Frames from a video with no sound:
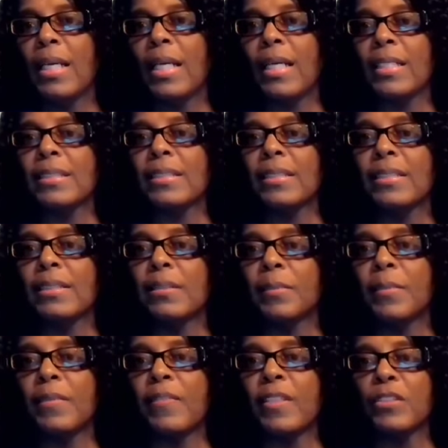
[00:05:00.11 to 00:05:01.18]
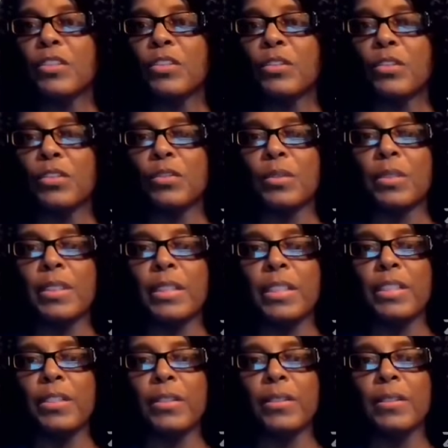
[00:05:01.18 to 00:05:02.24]
I see some of our children are
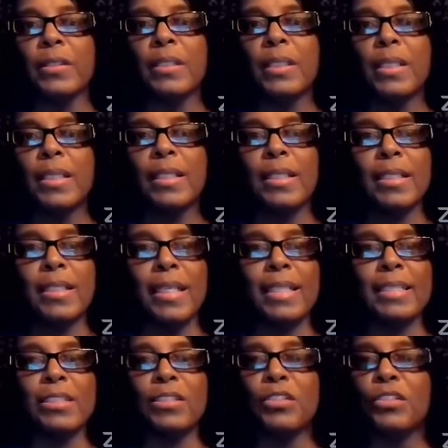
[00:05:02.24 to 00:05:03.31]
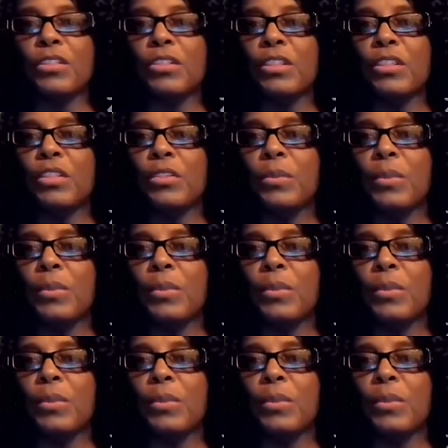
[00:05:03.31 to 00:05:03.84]
here. Glad to see